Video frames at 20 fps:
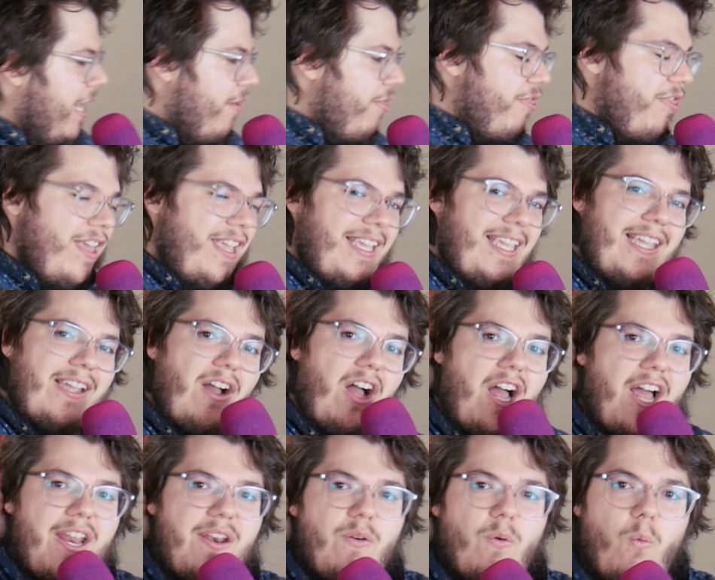Now, thinking
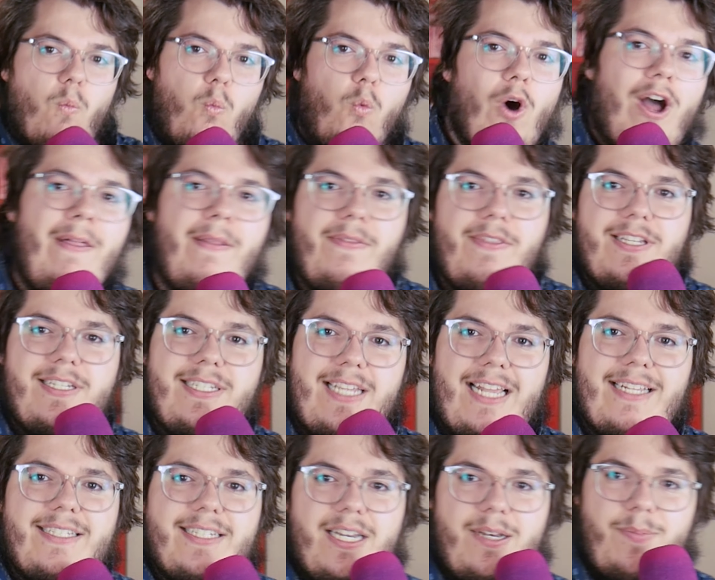on what the
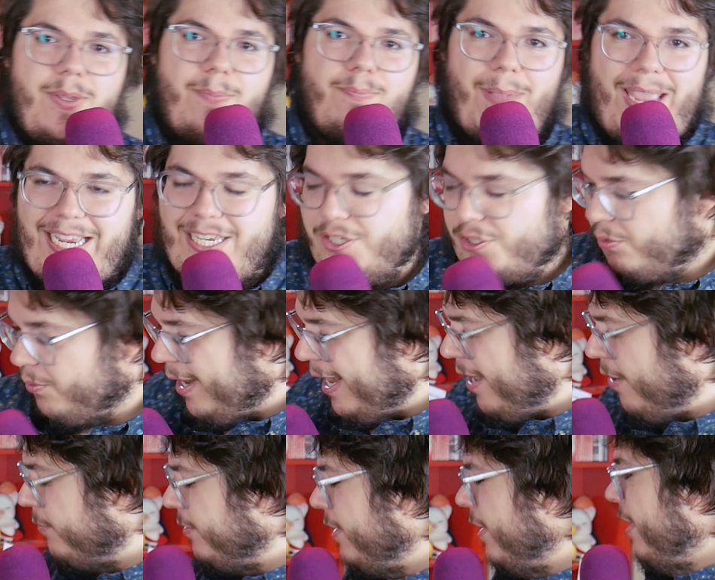set's going to be based
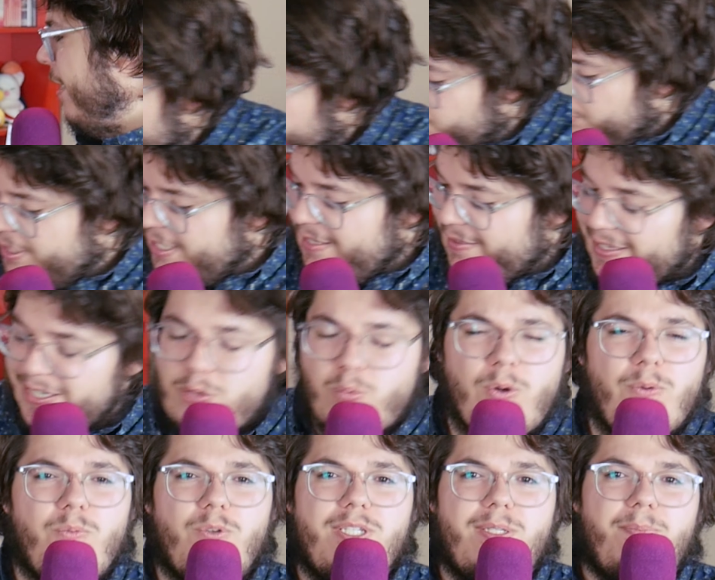around, you see,
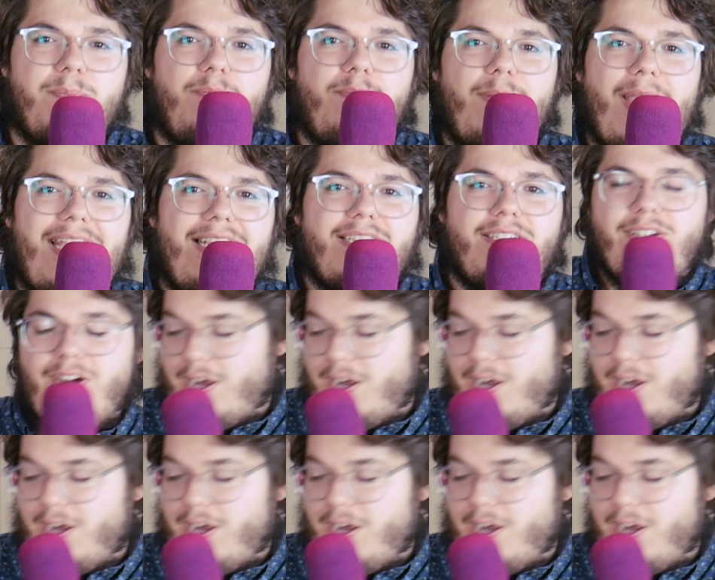this one was based